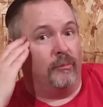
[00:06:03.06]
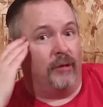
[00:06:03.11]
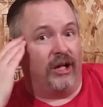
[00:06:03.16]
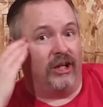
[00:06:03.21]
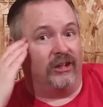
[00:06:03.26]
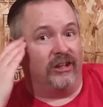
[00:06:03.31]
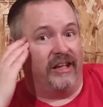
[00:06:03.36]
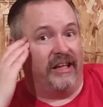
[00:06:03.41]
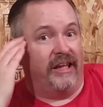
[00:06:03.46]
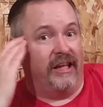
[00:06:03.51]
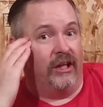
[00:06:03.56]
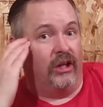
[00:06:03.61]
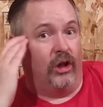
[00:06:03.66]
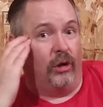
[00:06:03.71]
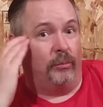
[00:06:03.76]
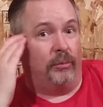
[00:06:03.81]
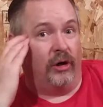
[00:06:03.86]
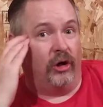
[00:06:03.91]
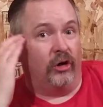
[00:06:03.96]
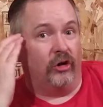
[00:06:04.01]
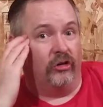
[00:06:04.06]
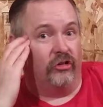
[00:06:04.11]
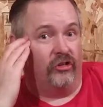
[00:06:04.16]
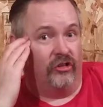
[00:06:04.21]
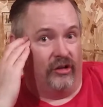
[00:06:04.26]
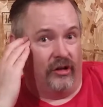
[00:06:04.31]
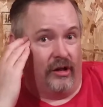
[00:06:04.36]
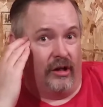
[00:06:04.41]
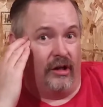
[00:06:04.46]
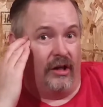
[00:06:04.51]
a mentally ill
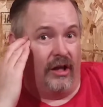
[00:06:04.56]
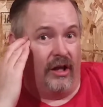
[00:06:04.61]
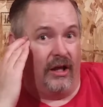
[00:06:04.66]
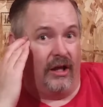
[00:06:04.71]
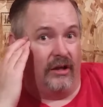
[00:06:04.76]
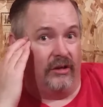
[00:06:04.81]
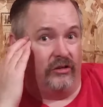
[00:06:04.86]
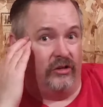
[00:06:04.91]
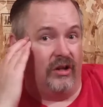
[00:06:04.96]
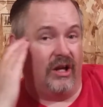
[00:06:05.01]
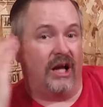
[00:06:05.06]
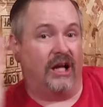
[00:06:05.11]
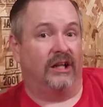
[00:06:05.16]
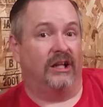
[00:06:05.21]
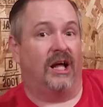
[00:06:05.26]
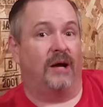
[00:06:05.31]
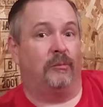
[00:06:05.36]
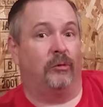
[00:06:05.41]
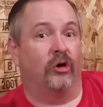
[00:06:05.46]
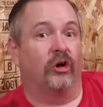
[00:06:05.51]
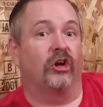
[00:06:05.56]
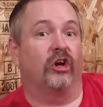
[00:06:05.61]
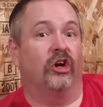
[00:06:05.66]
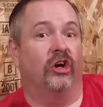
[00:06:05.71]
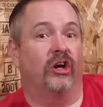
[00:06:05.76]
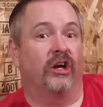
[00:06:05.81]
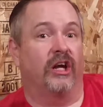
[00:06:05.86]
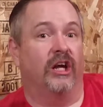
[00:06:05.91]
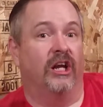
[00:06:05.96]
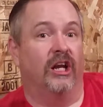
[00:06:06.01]
person, you got a lot more
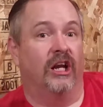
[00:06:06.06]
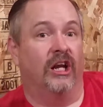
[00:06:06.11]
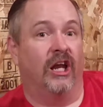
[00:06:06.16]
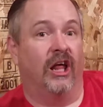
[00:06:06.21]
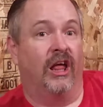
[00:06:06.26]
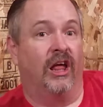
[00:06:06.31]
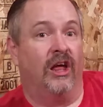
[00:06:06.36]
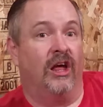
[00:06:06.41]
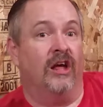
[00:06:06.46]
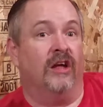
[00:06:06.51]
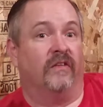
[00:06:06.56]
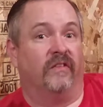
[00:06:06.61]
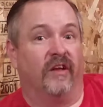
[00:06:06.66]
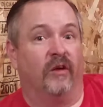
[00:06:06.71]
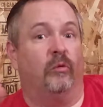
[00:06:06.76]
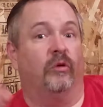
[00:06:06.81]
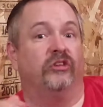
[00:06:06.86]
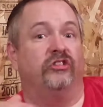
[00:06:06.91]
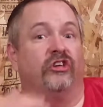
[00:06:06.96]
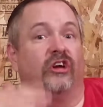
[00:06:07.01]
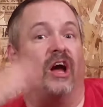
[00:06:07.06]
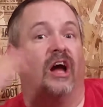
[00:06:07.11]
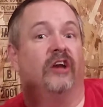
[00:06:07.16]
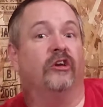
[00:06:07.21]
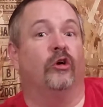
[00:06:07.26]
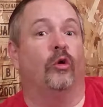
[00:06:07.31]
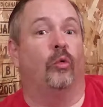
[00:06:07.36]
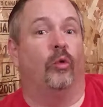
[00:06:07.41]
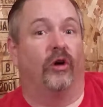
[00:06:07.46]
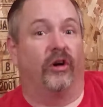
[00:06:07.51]
cooking than what you got to
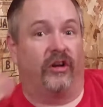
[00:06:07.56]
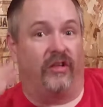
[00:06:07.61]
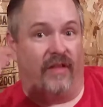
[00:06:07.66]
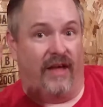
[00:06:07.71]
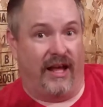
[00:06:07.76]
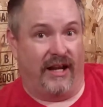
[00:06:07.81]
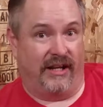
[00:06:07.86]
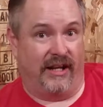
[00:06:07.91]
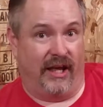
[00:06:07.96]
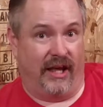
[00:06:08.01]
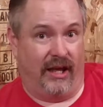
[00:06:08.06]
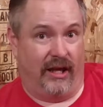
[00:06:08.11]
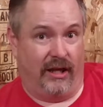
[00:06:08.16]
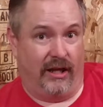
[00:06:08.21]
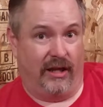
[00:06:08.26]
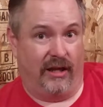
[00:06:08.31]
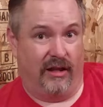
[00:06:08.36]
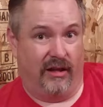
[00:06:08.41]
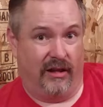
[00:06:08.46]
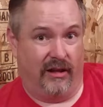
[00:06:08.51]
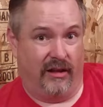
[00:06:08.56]
do at work that day.